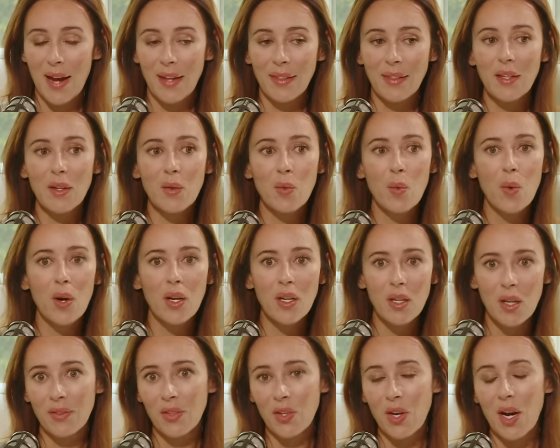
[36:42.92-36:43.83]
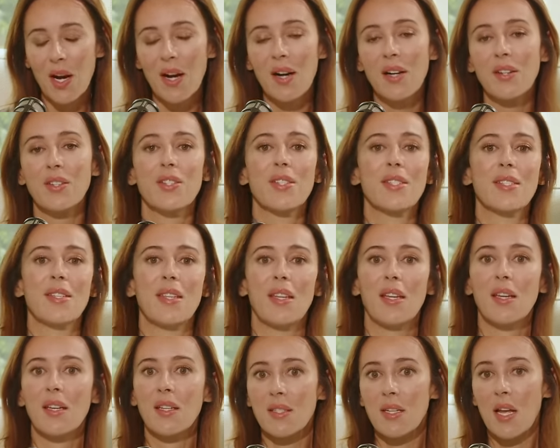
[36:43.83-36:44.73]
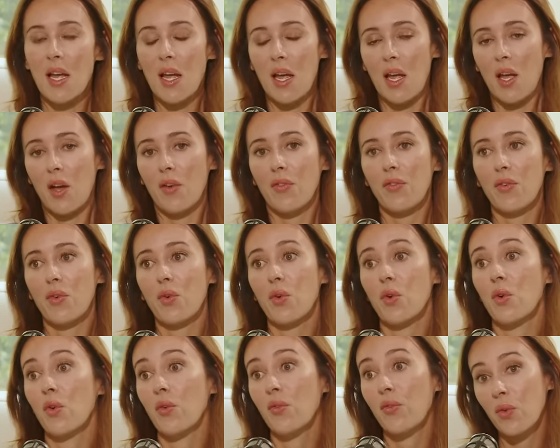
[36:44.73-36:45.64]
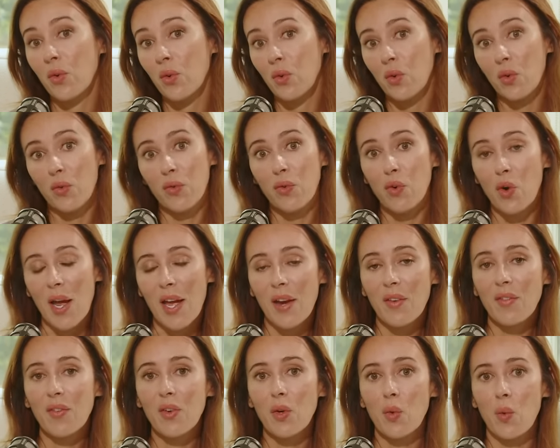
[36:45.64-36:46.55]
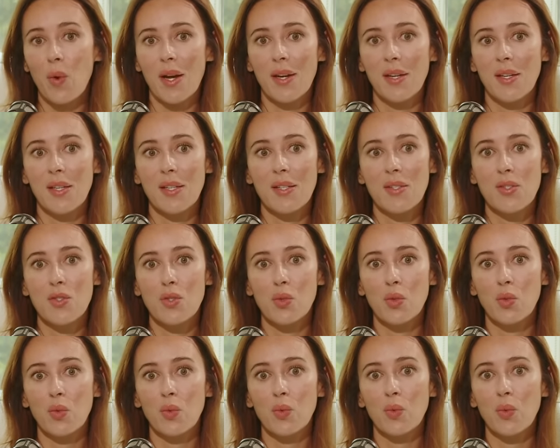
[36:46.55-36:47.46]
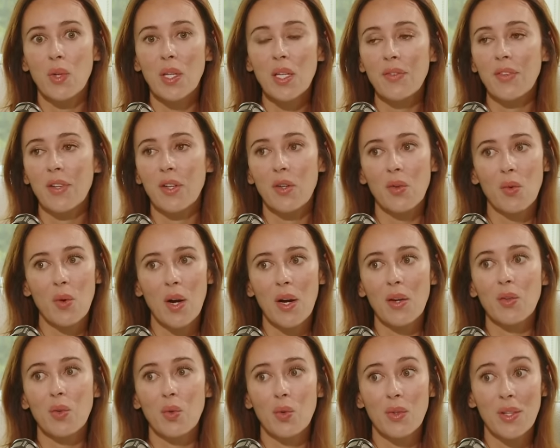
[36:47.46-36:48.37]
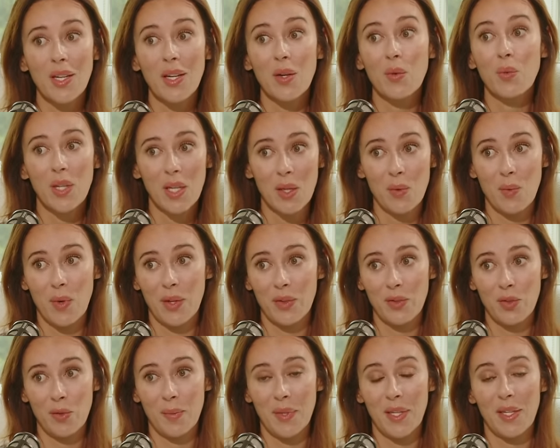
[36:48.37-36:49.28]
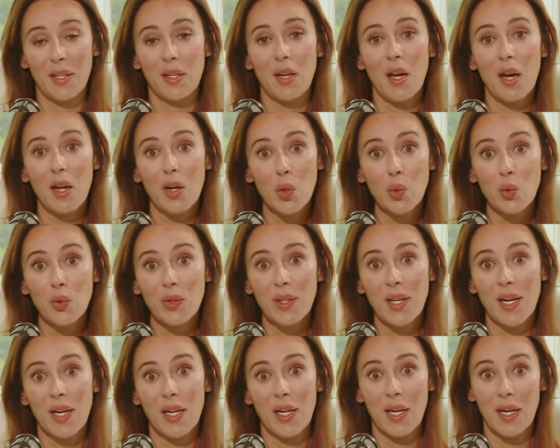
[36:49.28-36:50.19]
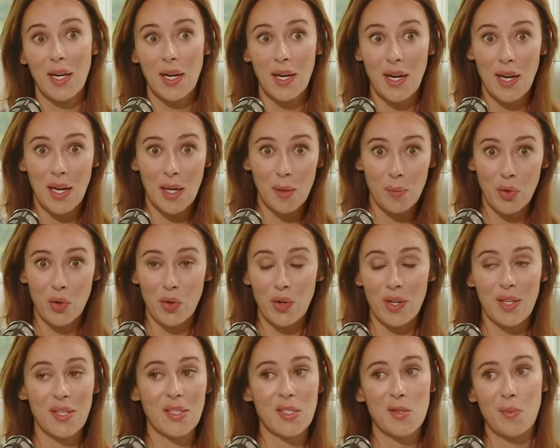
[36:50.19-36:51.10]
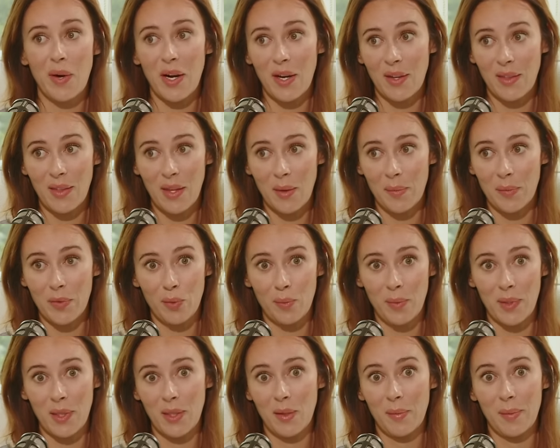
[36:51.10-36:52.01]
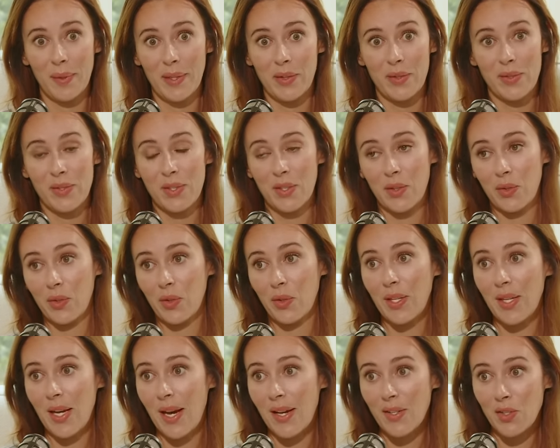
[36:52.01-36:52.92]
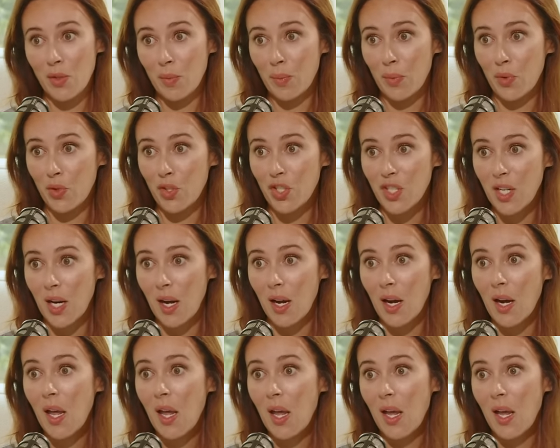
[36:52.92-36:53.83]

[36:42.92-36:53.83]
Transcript: I think one of the hardest things for everyone is to really figure out who they really want to be, not who their neighbor inspired them to be because, you know, he has a Porsche